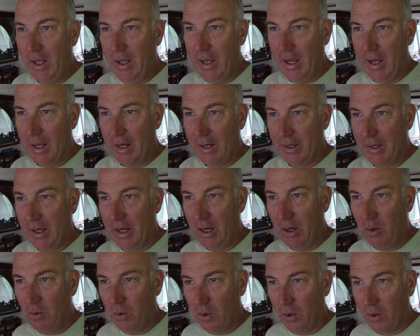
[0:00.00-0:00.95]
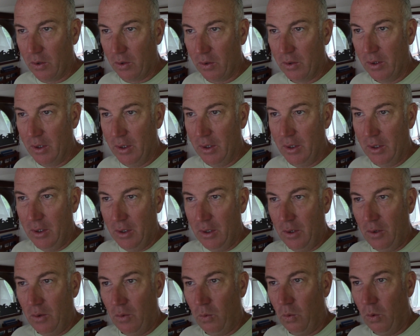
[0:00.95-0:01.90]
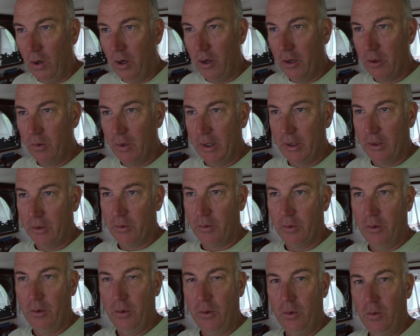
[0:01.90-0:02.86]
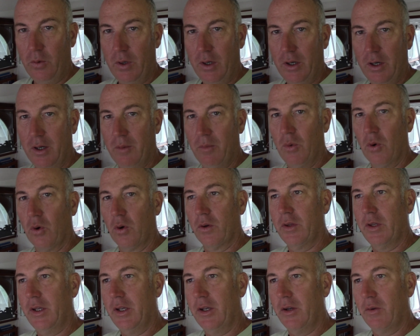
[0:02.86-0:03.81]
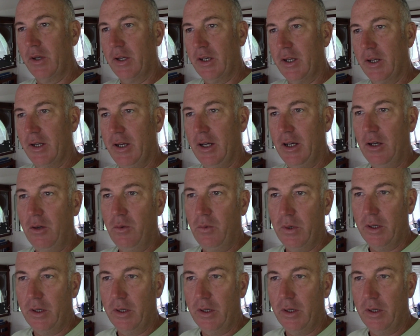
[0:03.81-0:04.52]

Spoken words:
and now we're wandering through more of the Erie Canal.